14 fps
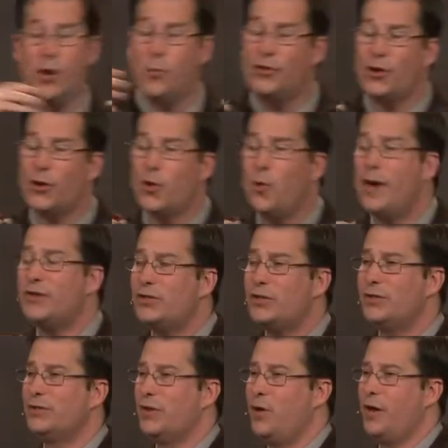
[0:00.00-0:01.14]
know what their
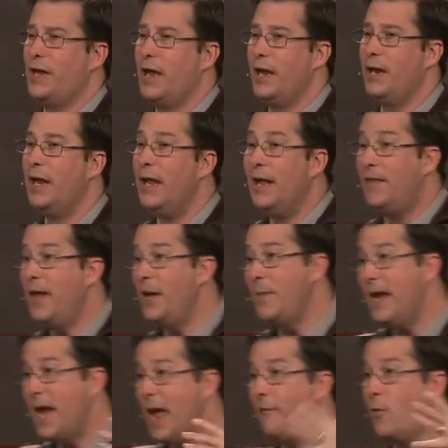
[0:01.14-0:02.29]
questions are yet. They
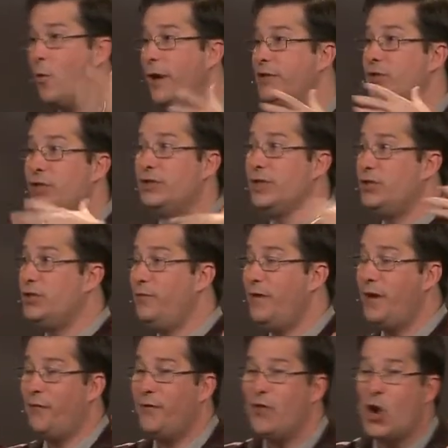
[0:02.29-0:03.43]
may have questions that you've
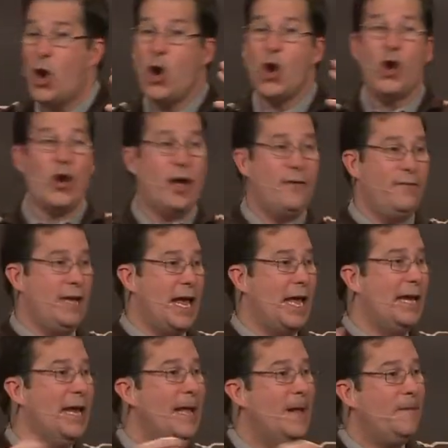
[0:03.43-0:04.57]
never even heard of
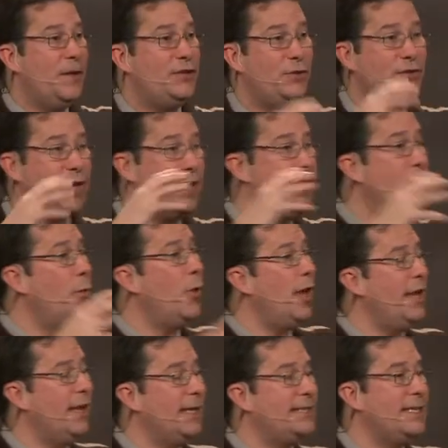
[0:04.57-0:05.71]
yet that you say, you know
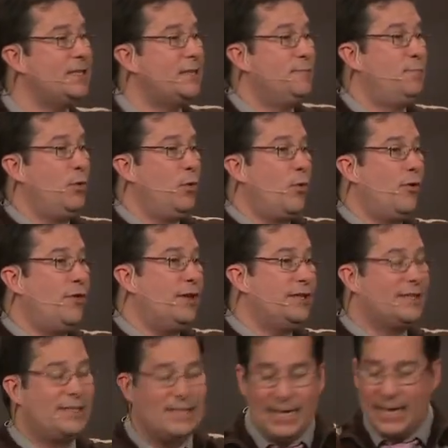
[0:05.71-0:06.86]
what, let's explore
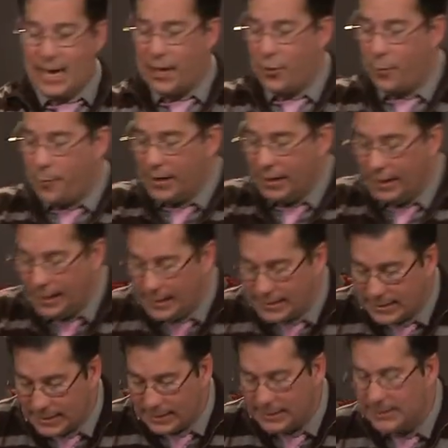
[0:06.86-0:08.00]
this together, but
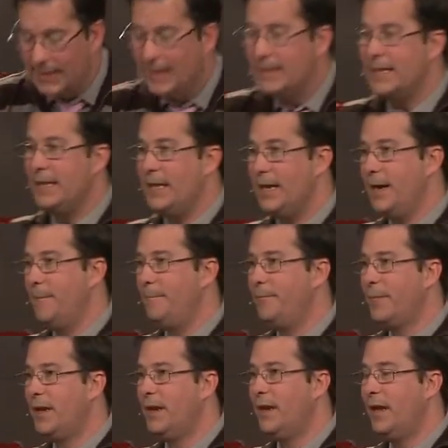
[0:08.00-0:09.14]
listen to them.
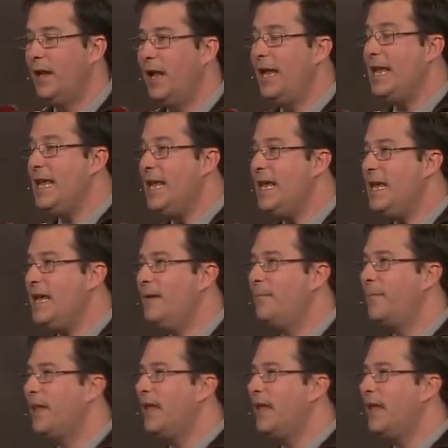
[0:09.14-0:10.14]
Uh, e,